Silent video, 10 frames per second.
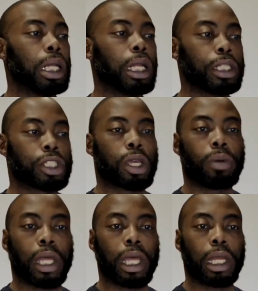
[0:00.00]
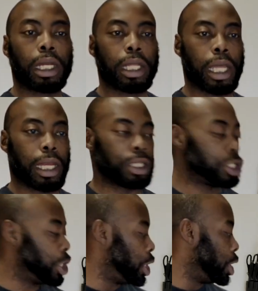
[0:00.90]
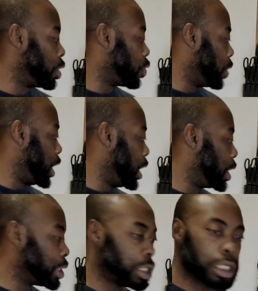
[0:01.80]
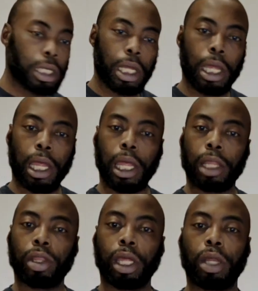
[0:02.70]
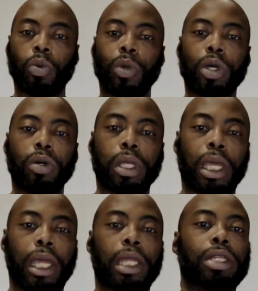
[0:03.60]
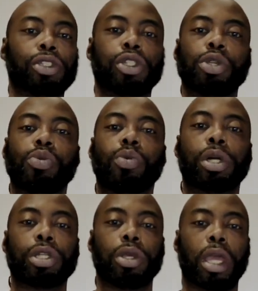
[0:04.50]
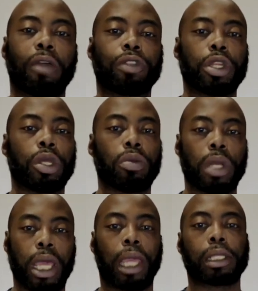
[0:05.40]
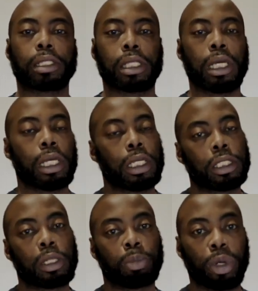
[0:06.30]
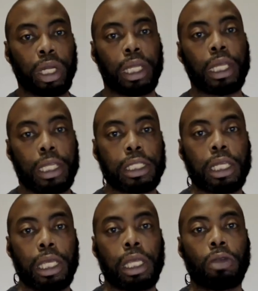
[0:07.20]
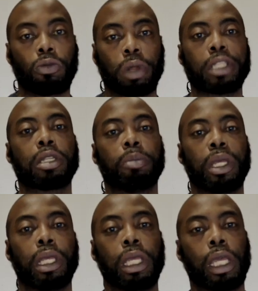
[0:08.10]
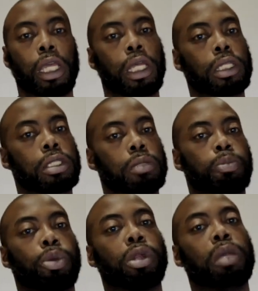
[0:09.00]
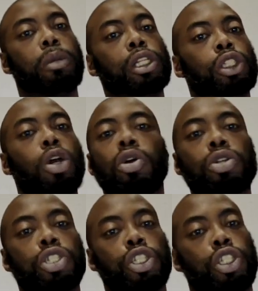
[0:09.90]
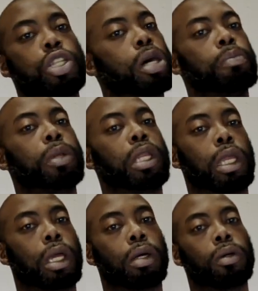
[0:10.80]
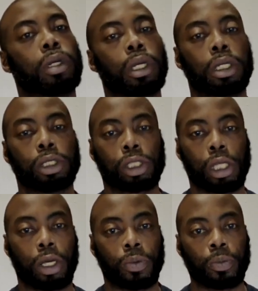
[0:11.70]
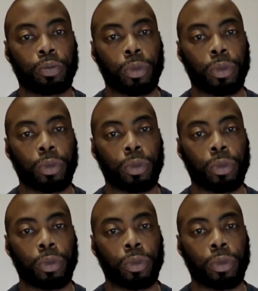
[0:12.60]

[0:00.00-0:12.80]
let's go ahead and get into the ingredients, and then we'll get into what you have to do next. It's a pretty easy recipe. It's pretty much all just dump and go. So